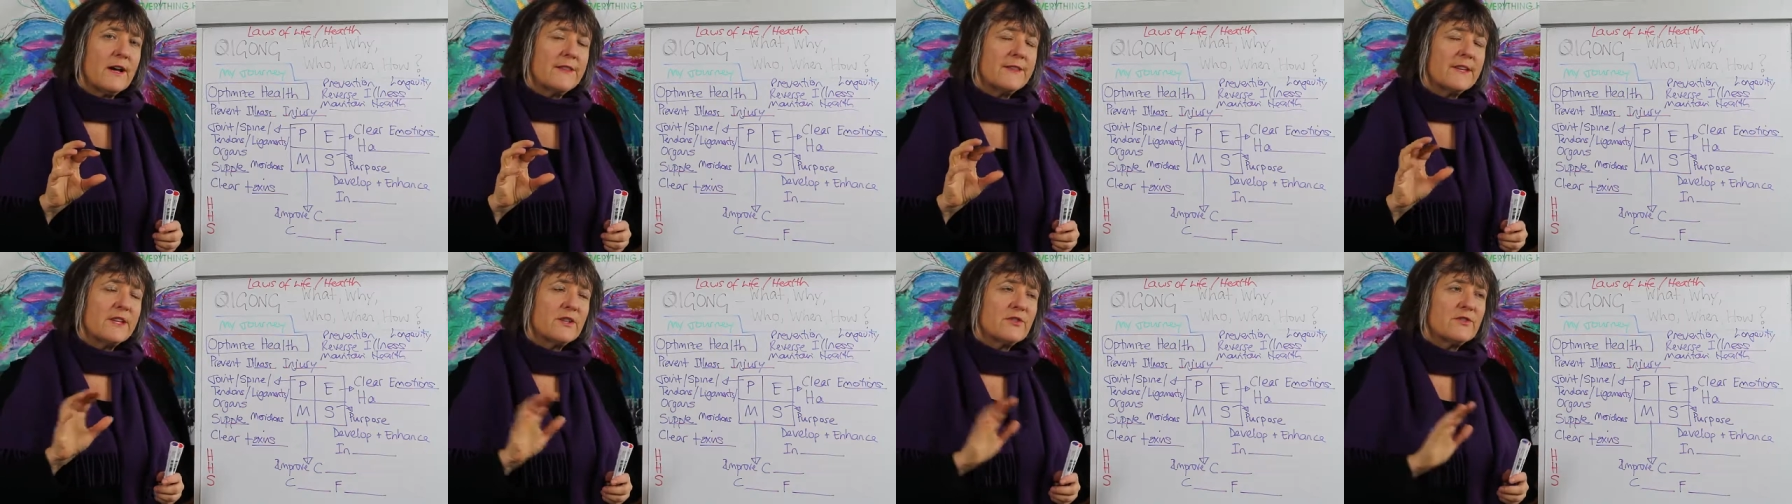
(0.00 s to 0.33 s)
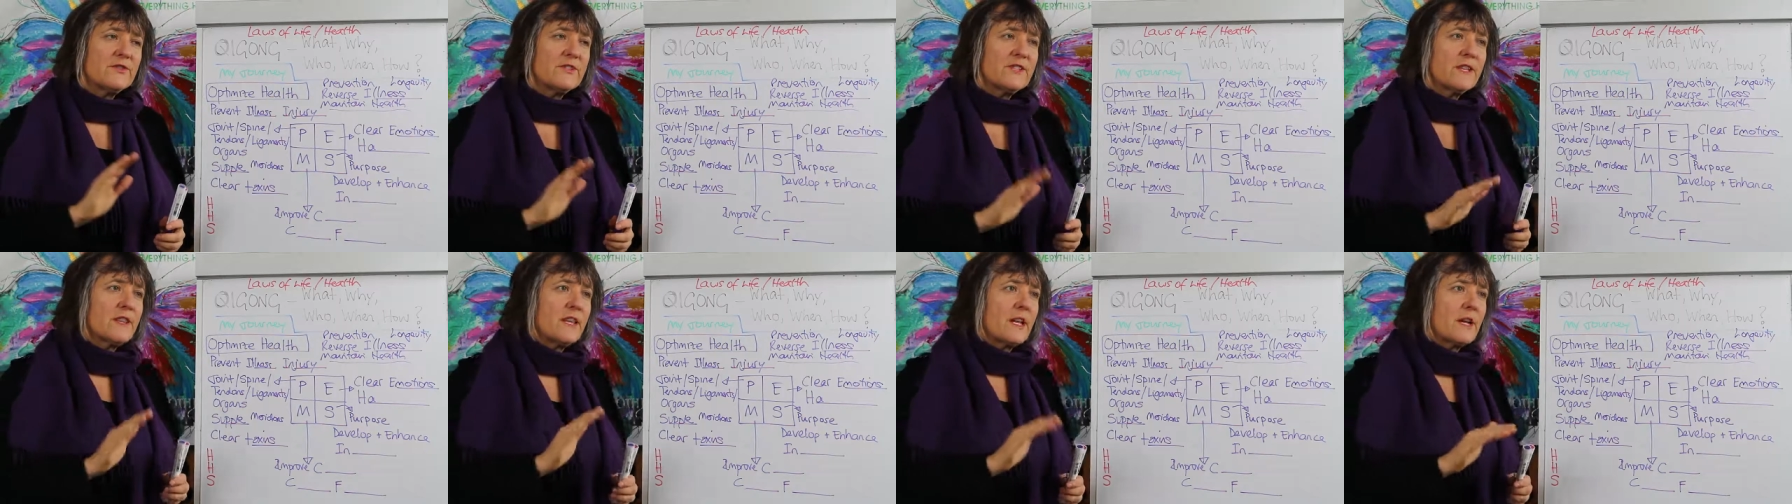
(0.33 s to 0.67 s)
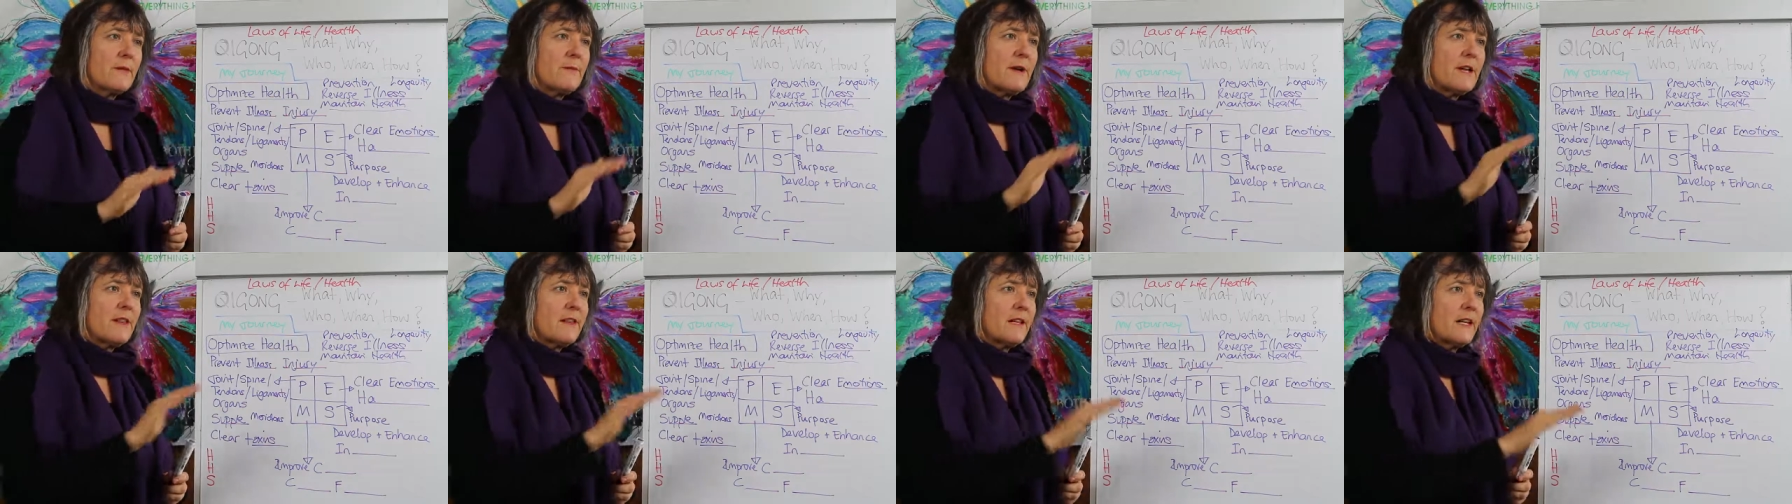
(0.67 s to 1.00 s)
and the interesting
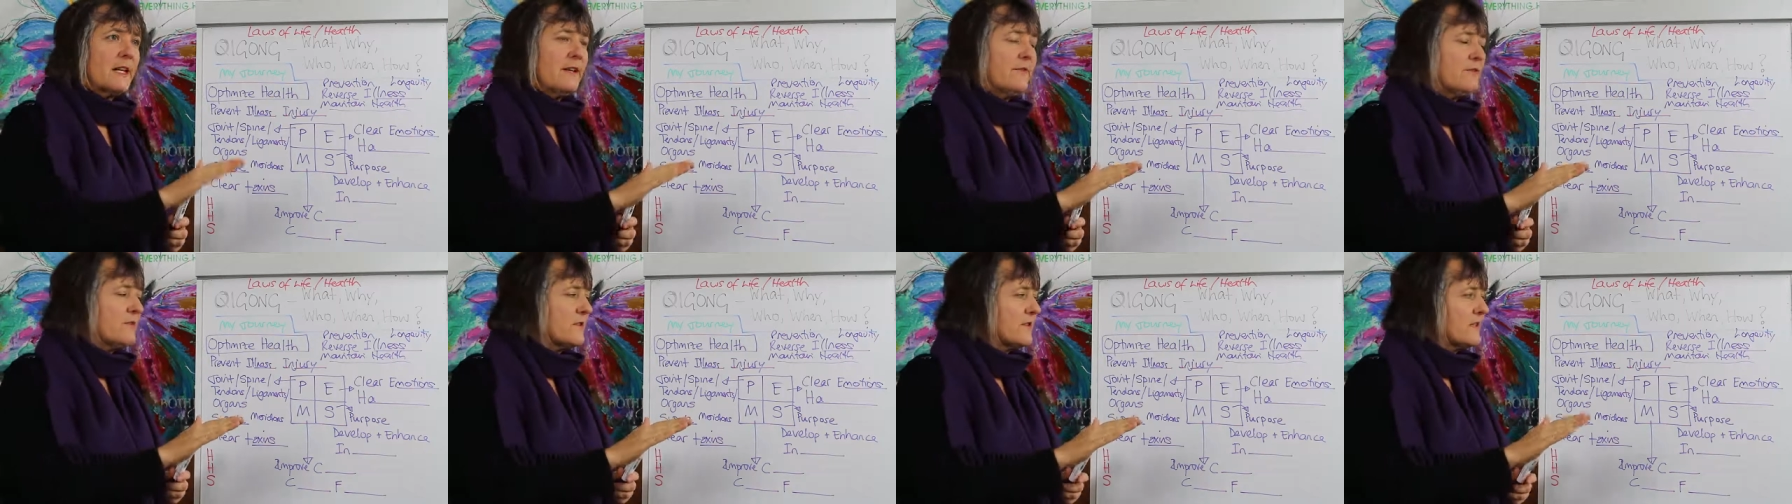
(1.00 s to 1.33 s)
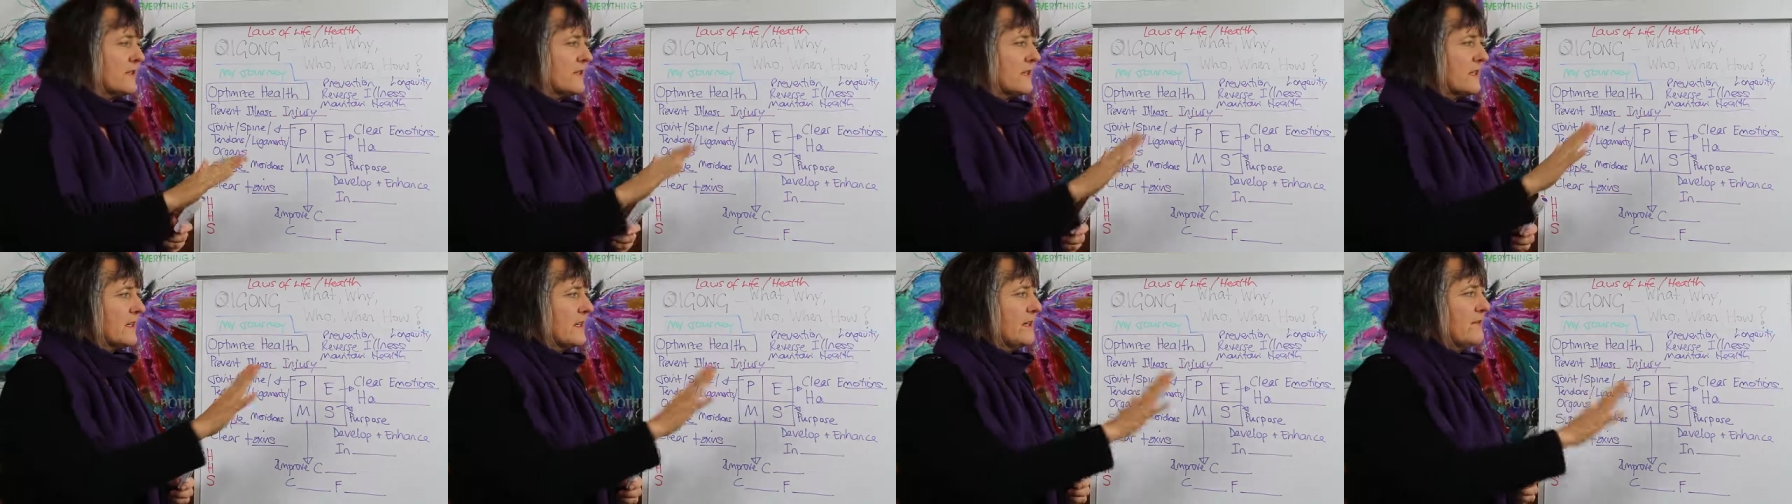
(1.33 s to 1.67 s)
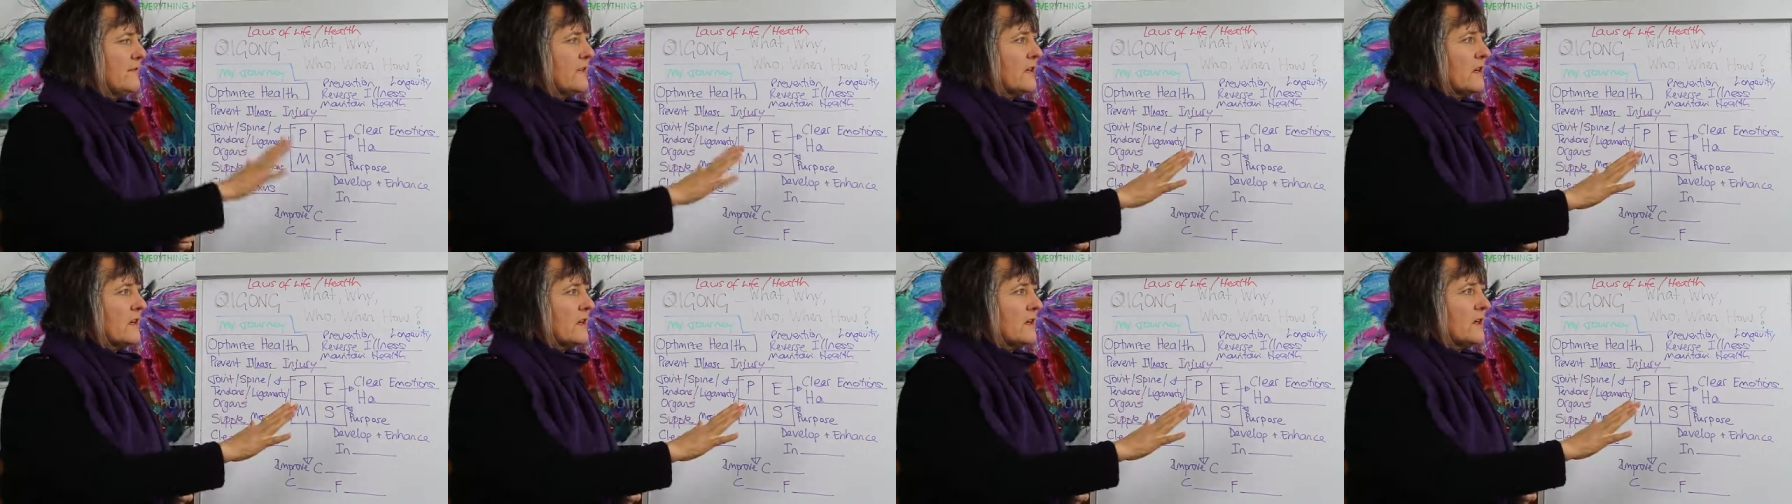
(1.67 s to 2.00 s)
thing about the liver is the
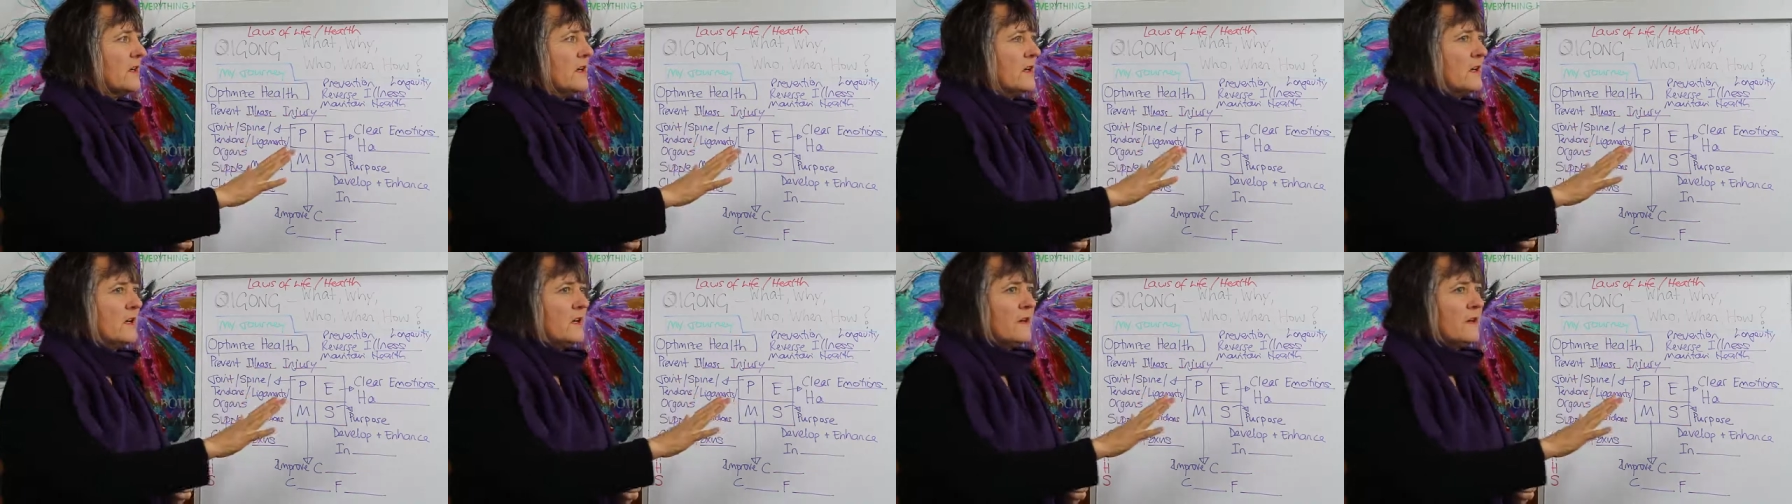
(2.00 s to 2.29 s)
liver